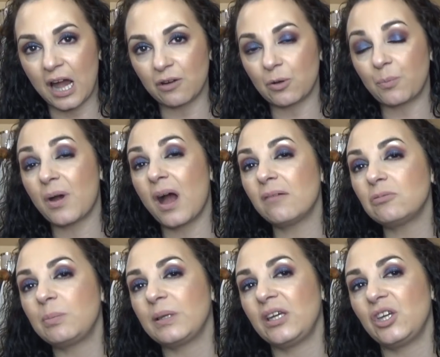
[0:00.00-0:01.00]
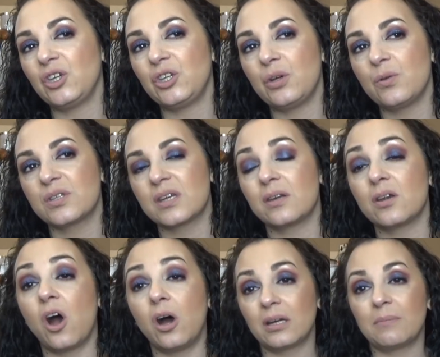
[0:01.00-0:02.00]
I will probably use it
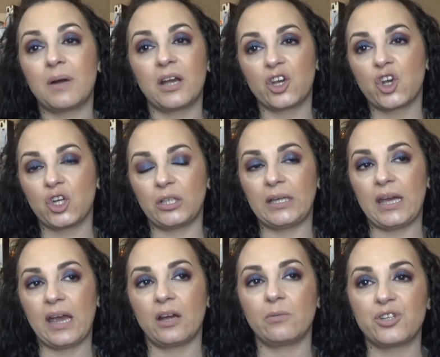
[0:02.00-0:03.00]
on my curly hair,